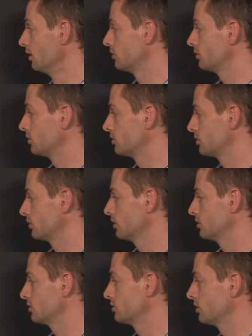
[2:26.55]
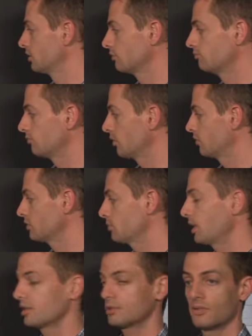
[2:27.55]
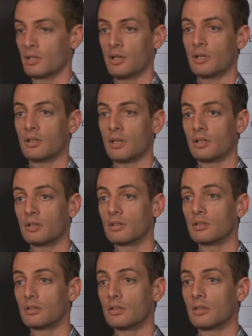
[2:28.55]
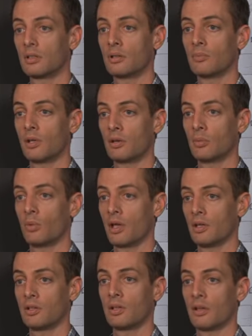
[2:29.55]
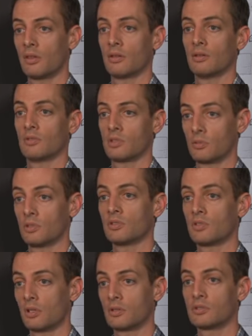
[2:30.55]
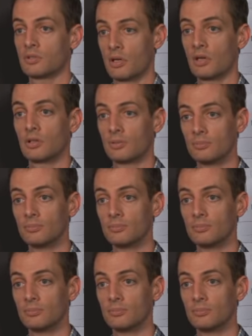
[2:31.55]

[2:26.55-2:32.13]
So it's just a first pass of the content and a way to get the visual designers started.